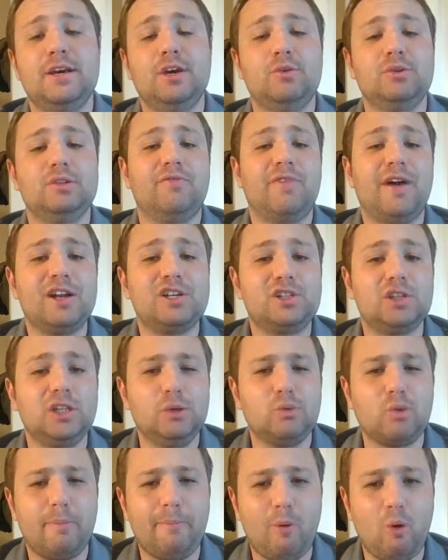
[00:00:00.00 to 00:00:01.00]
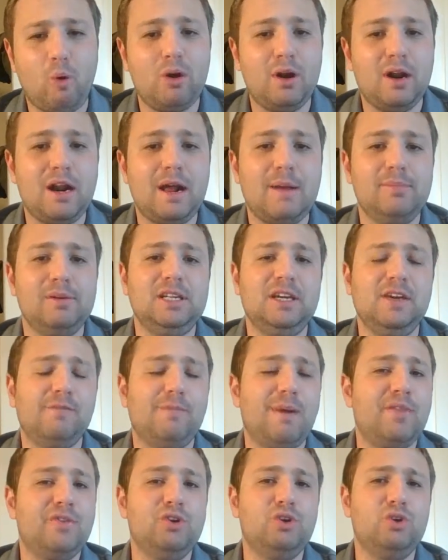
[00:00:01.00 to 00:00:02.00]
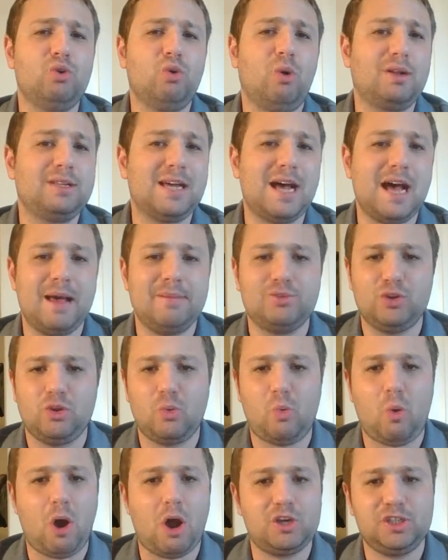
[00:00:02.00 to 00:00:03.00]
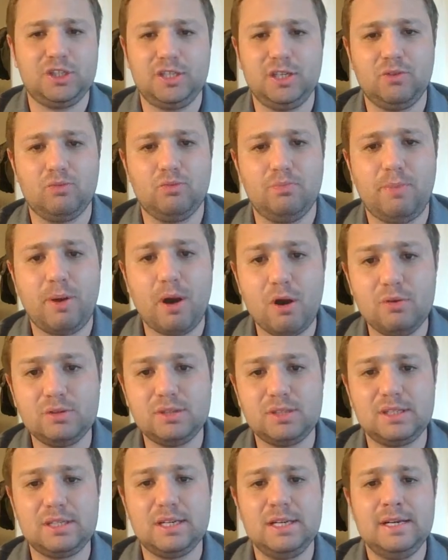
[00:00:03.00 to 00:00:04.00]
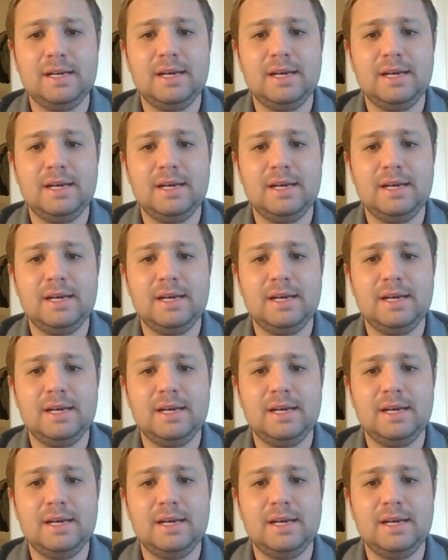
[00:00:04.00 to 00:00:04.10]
It was eventually reported, I believe, by the New York Times or the Washington Post,